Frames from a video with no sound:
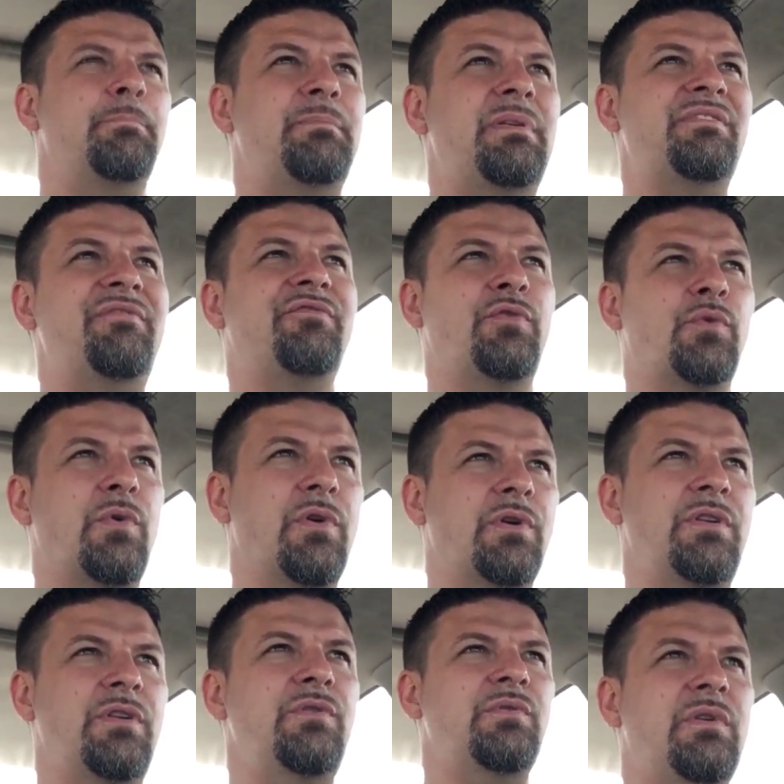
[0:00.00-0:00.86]

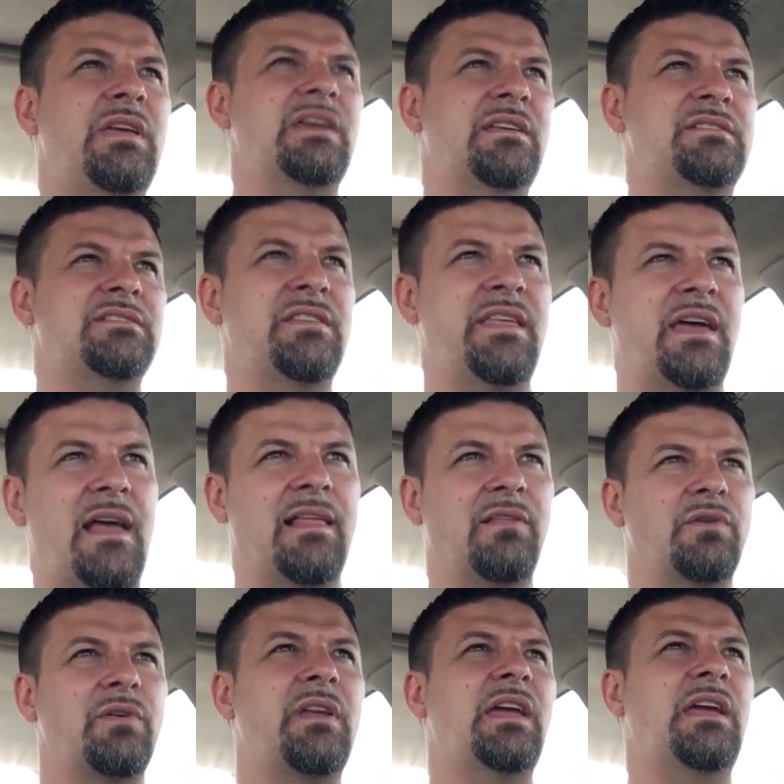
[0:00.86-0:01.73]
before you get to
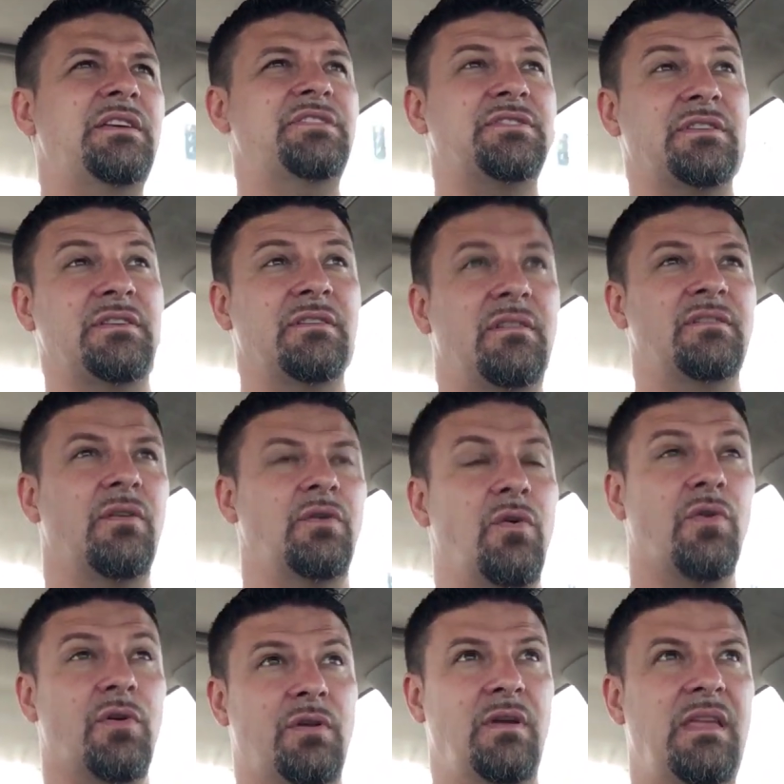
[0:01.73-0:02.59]
that location,
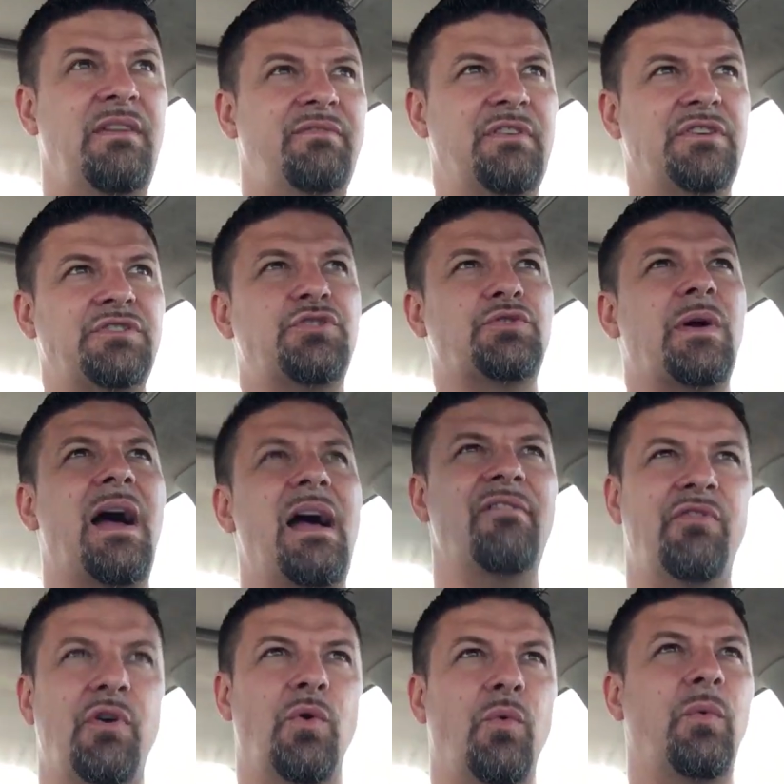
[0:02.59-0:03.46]
or even
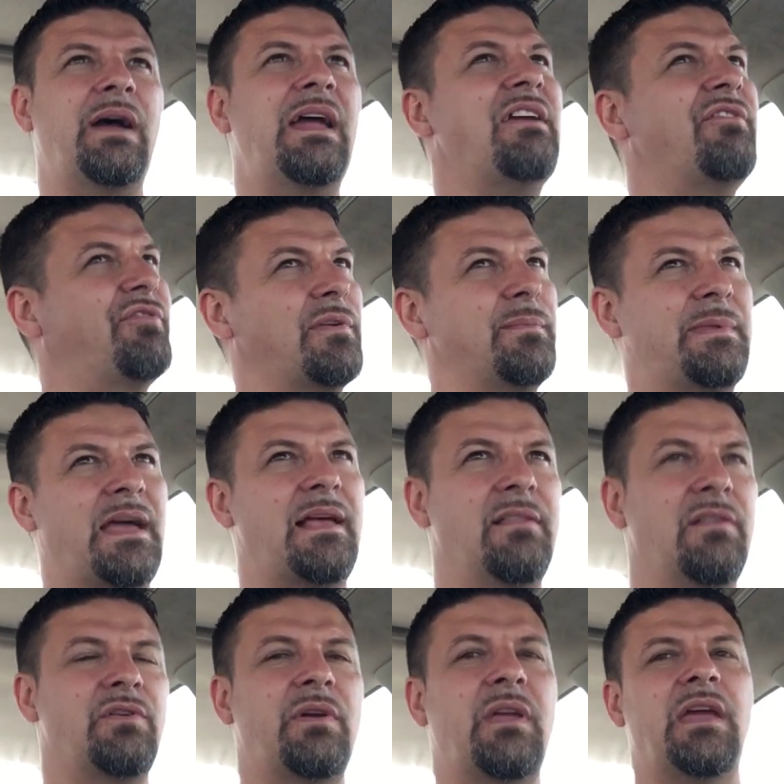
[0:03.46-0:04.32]
drive away from
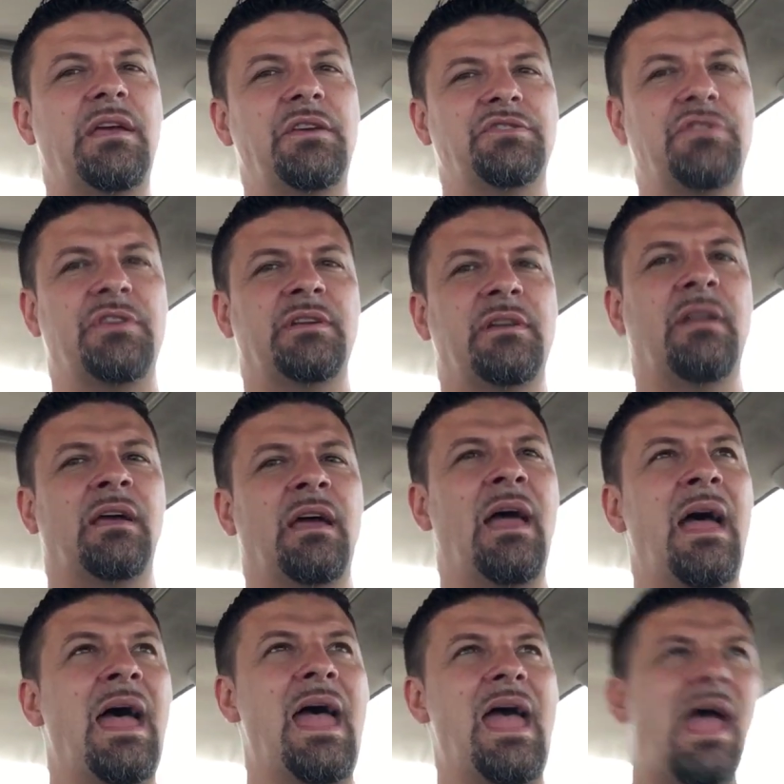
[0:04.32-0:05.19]
that location
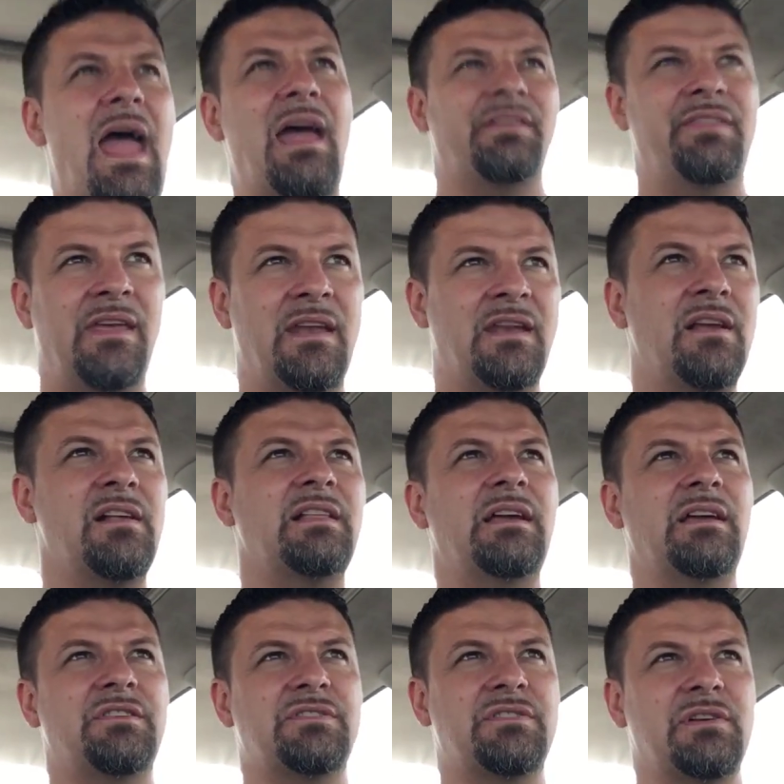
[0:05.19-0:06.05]
and then
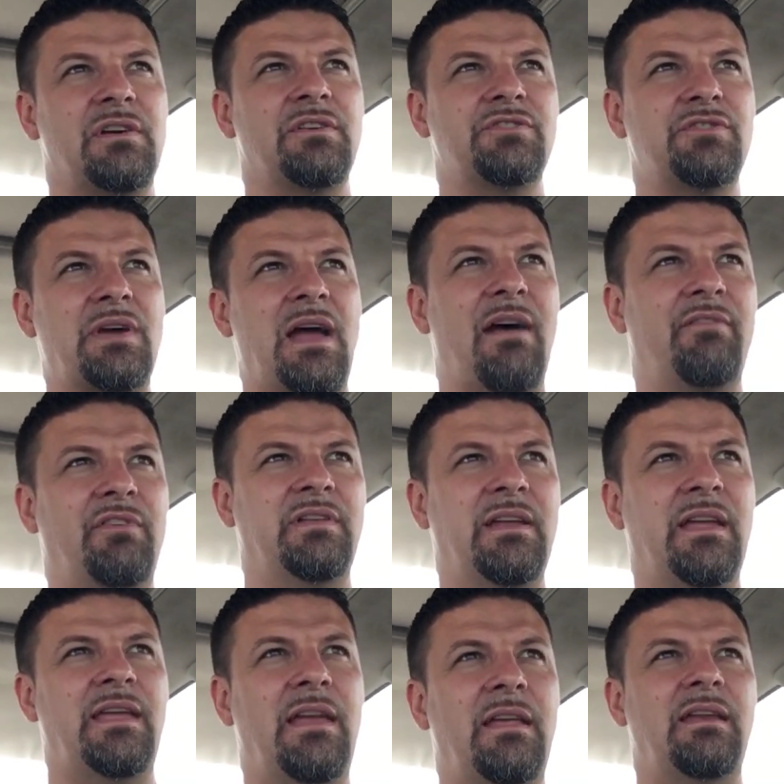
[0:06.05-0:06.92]
click start
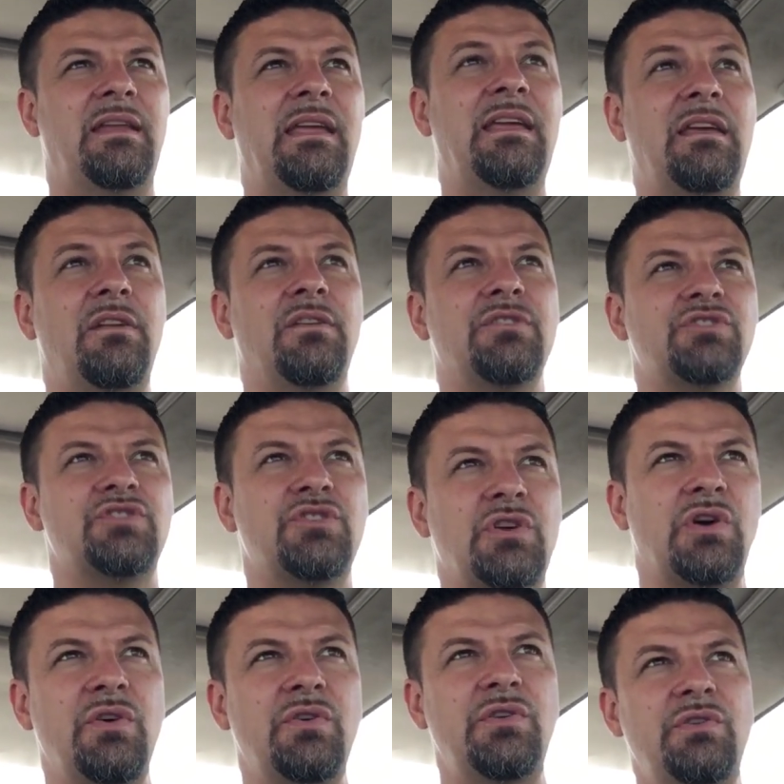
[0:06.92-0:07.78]
travel again, it'll
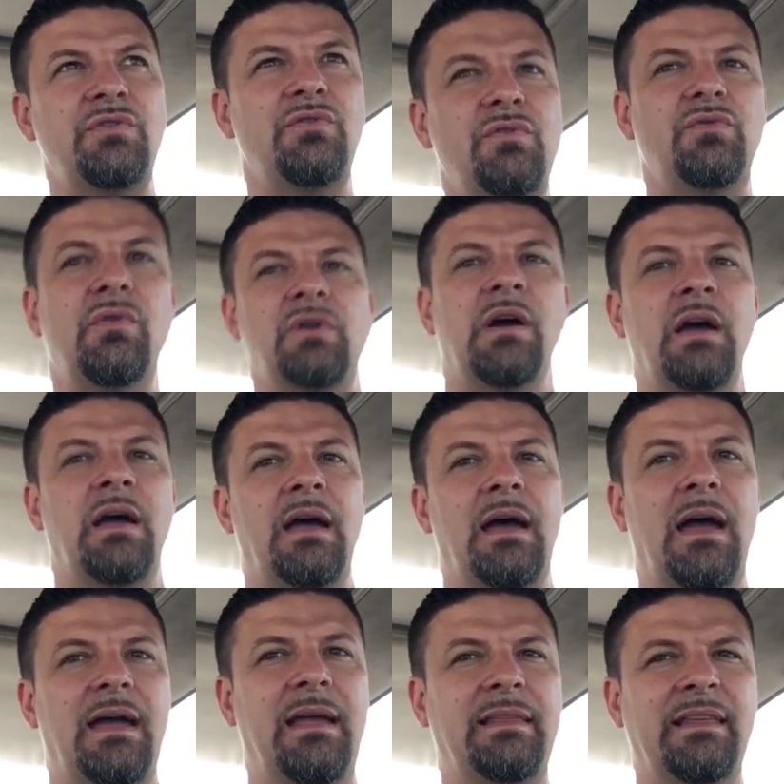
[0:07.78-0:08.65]
show you
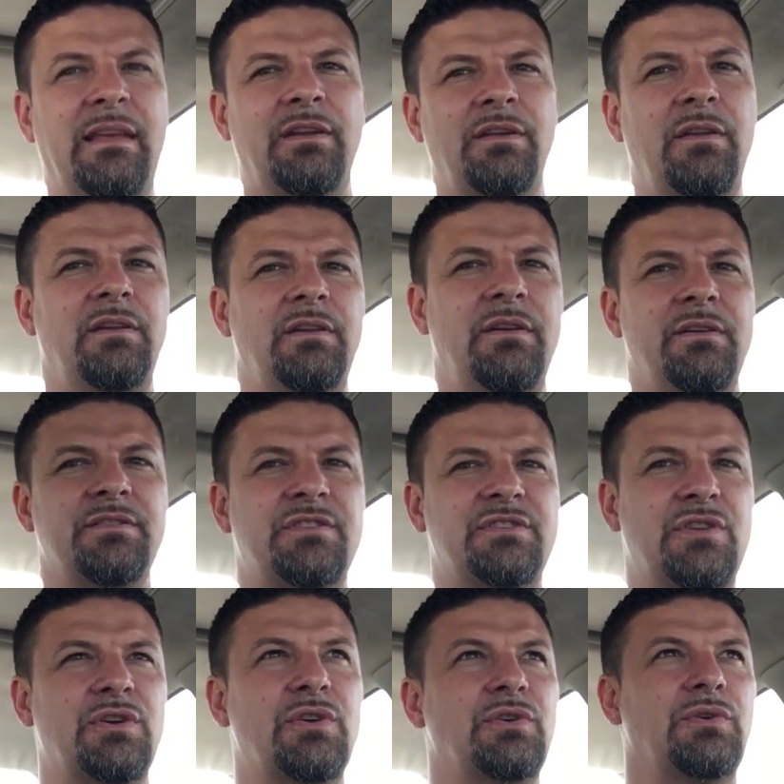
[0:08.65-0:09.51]
a little
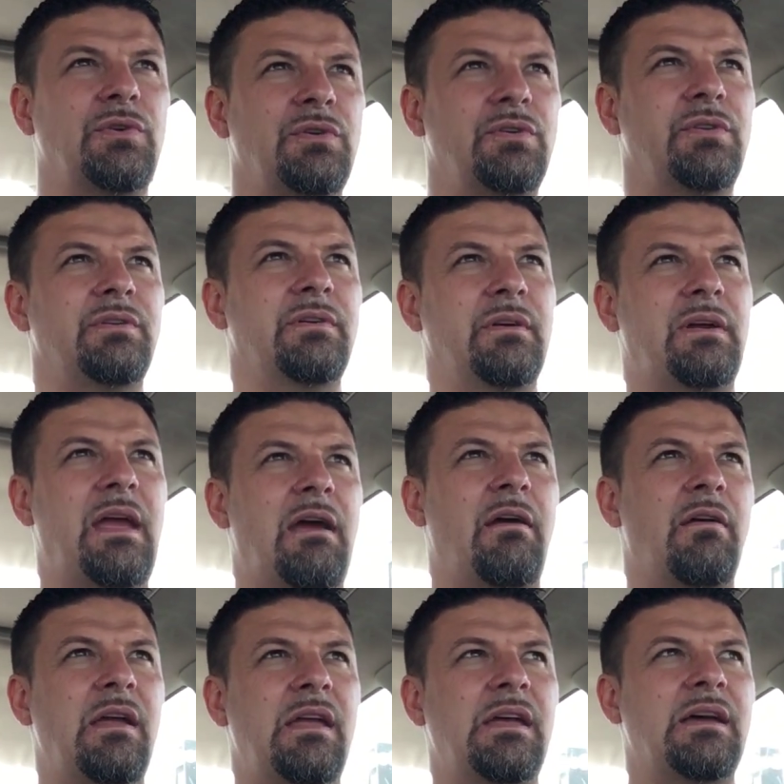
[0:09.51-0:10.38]
circle
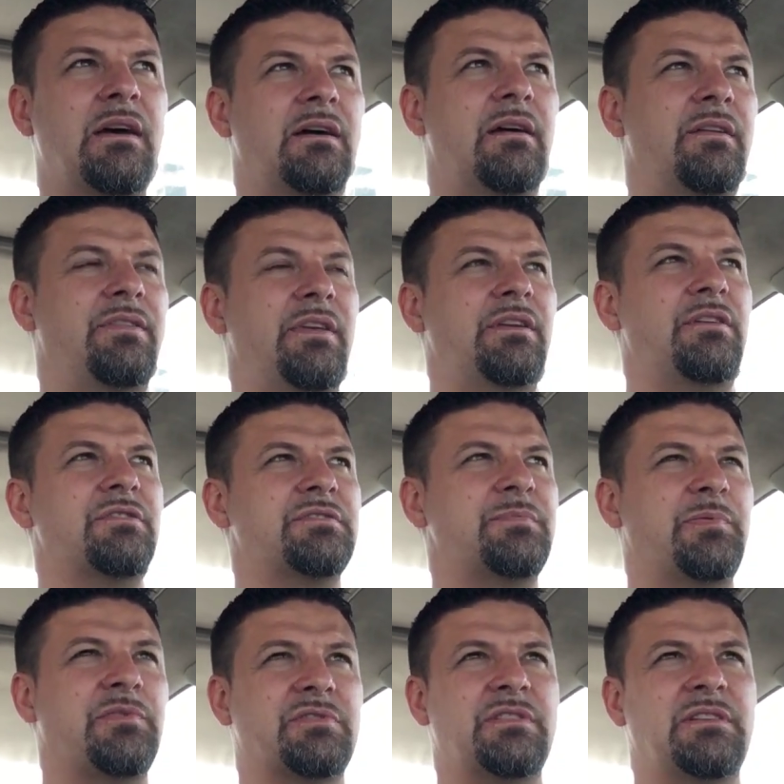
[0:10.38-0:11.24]
area that you're
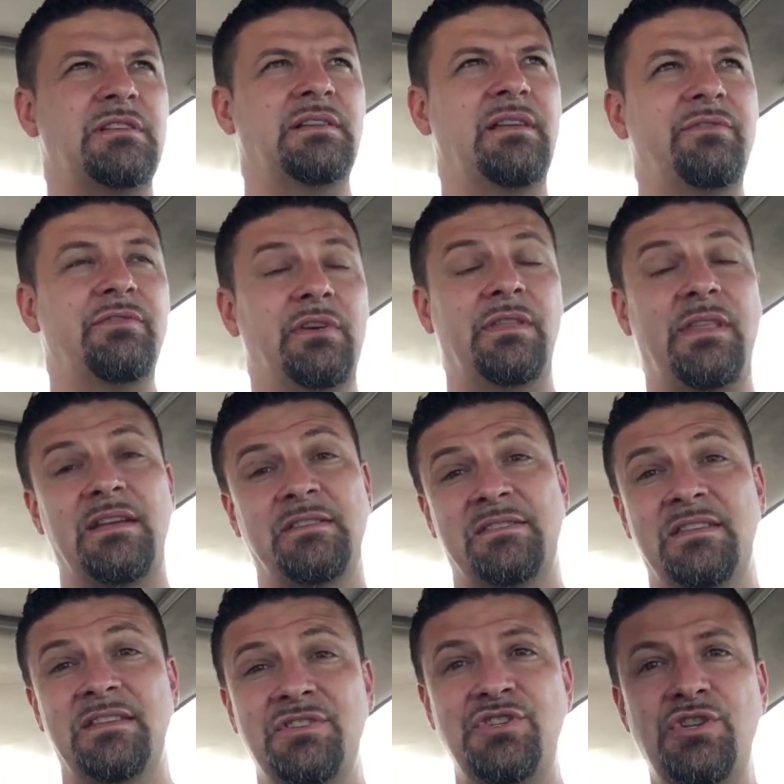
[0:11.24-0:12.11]
supposed to deliver in.
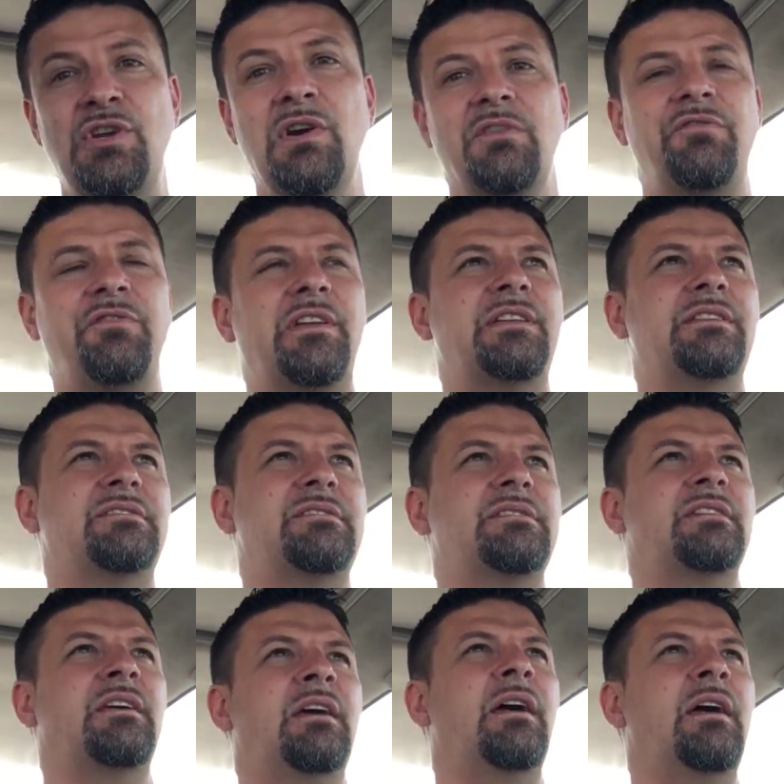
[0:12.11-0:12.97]
That's the
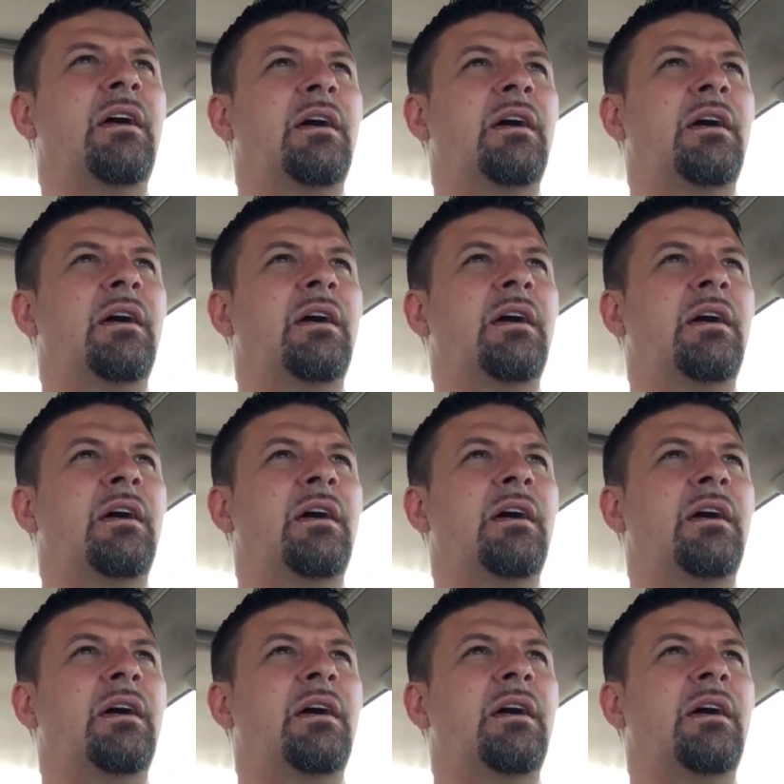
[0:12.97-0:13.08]
geofence.